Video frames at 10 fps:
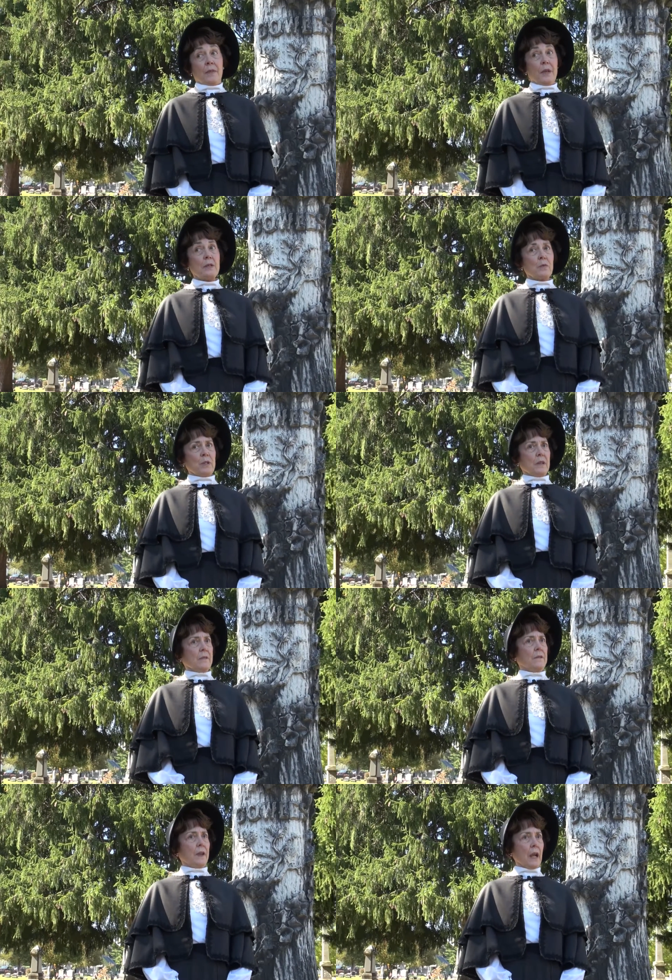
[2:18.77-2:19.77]
This was
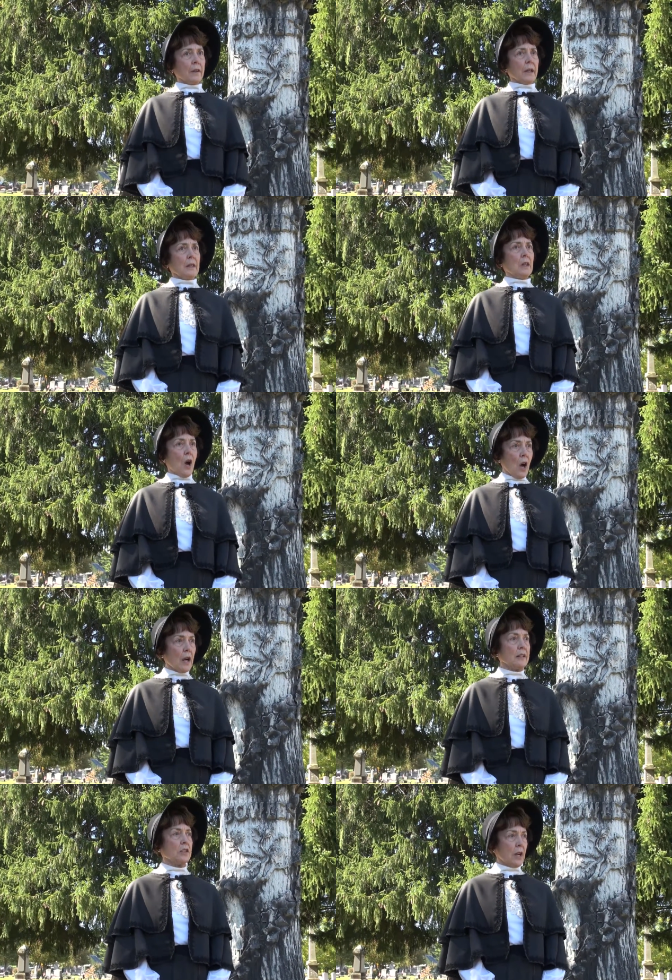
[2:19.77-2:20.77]
a very
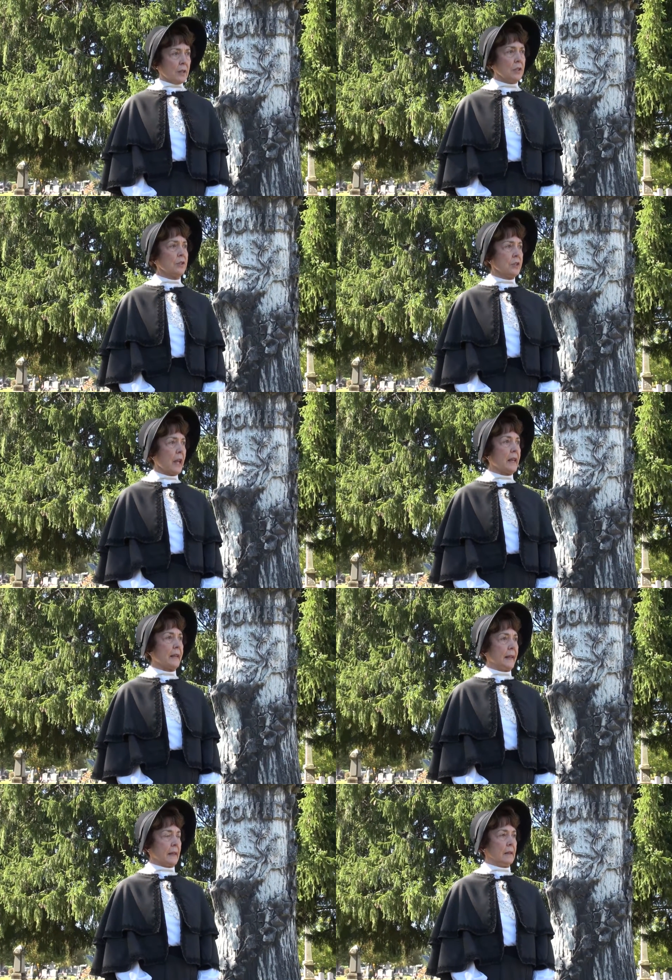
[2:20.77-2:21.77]
large
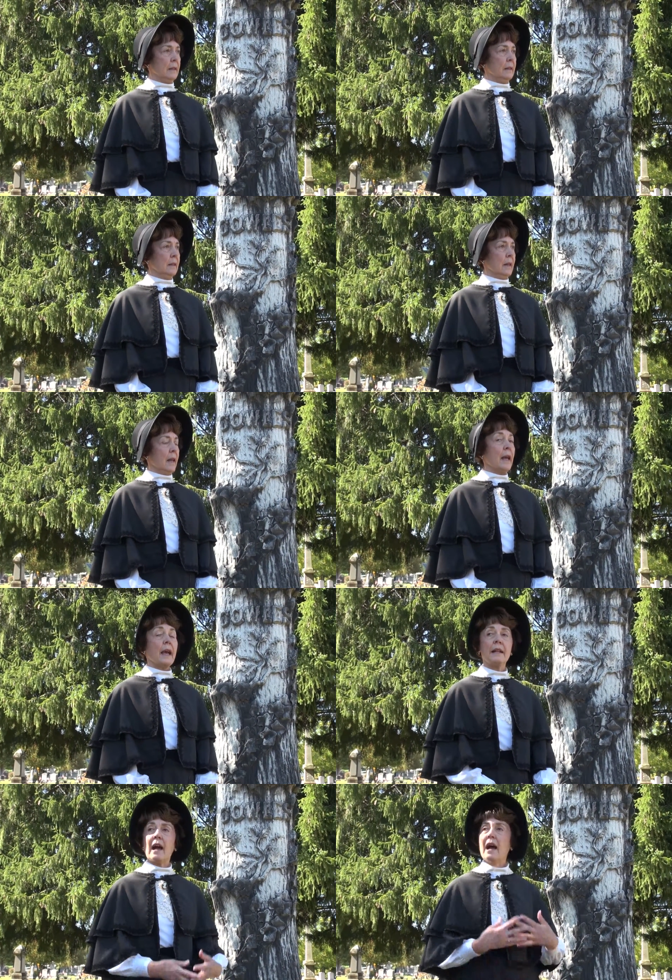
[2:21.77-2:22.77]
undertaking,
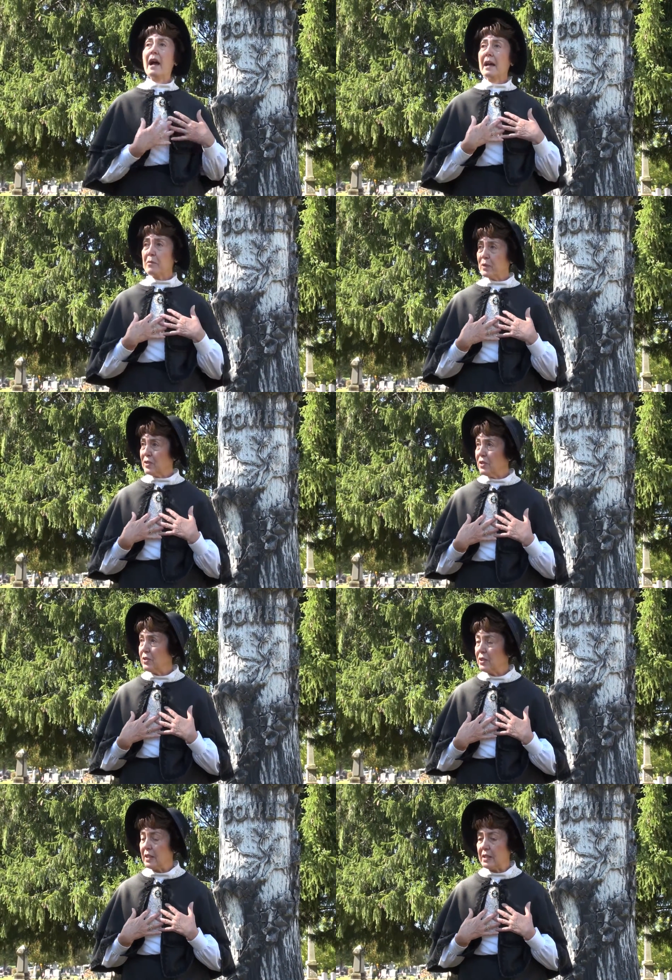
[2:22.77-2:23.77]
and I was to
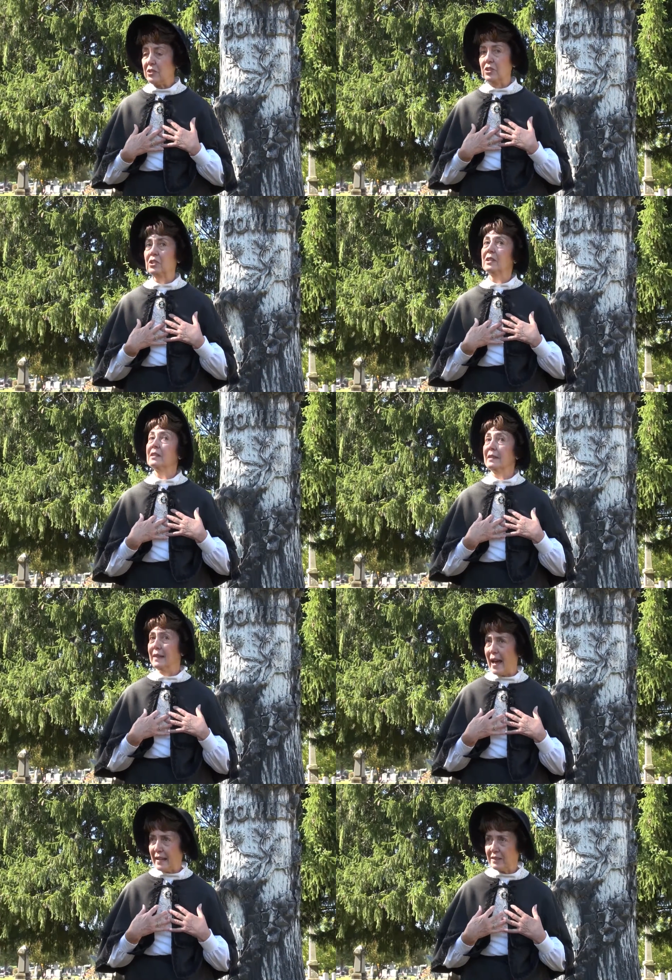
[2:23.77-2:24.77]
teach
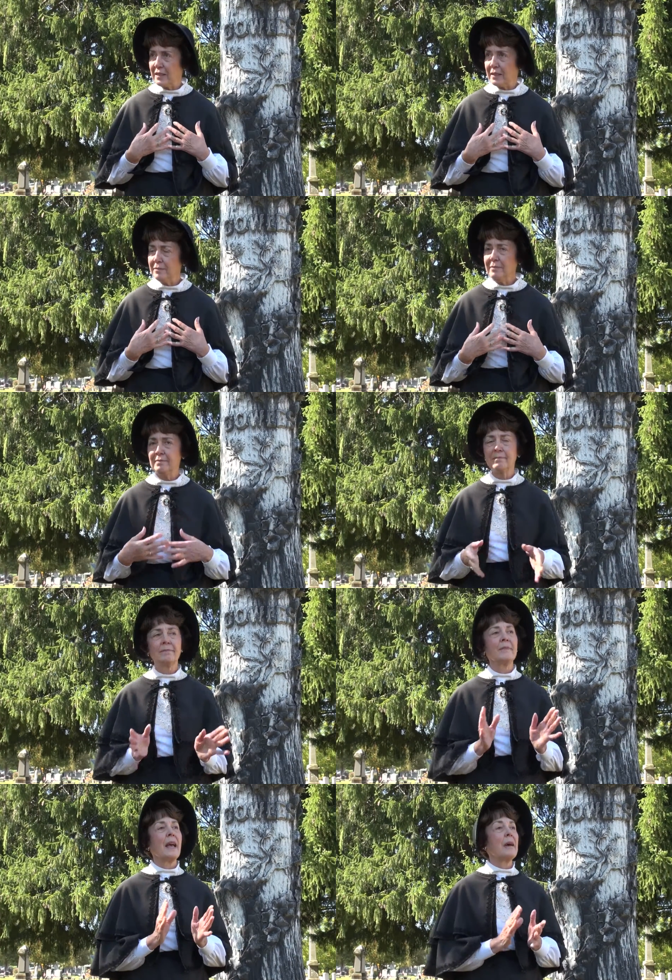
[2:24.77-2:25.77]
Latin,
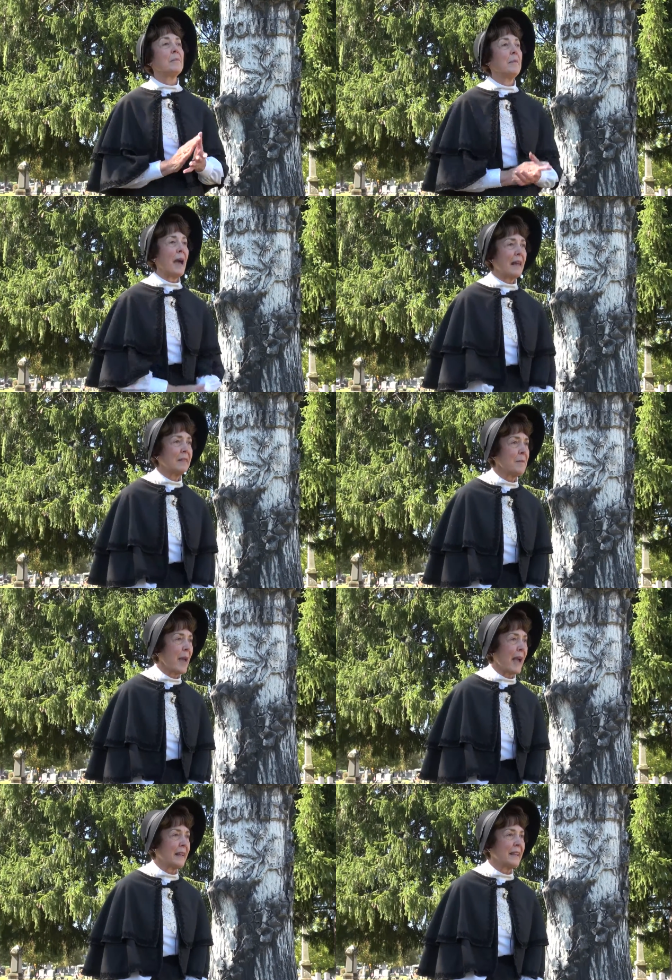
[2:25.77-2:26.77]

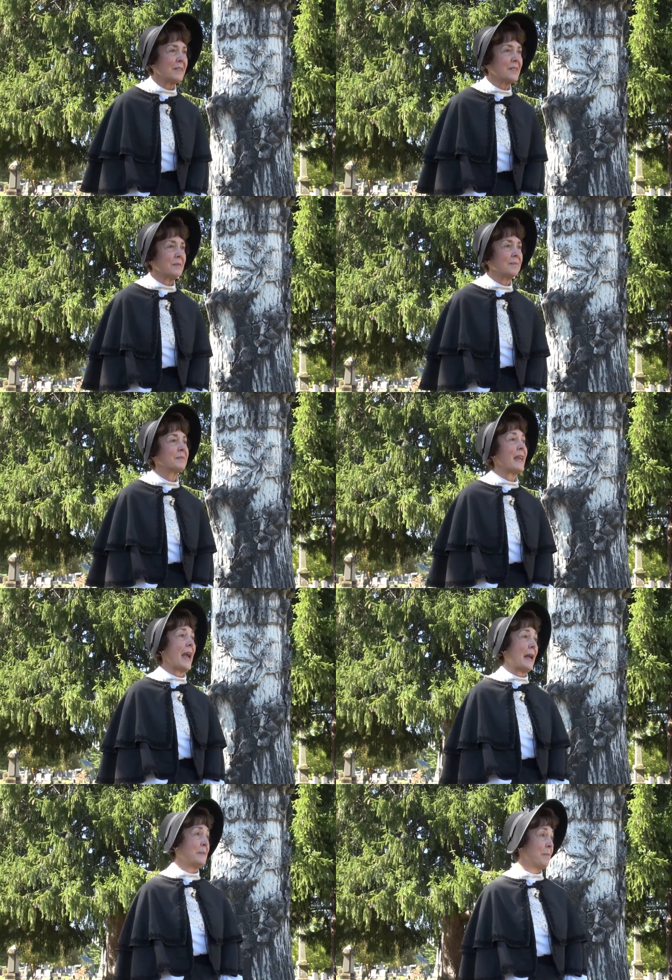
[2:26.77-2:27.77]
mathematics,
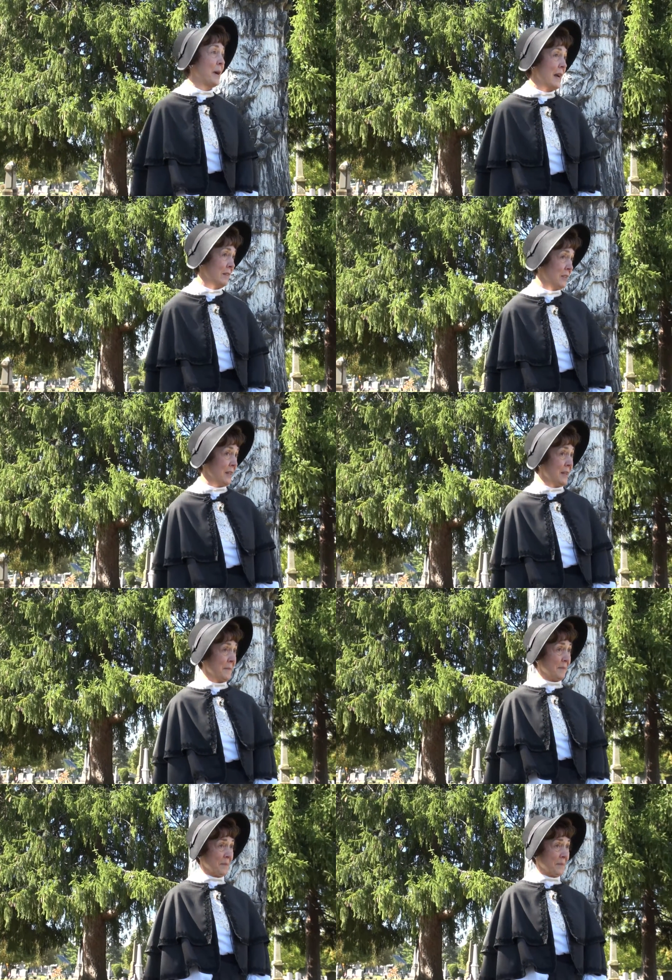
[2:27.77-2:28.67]
and botany.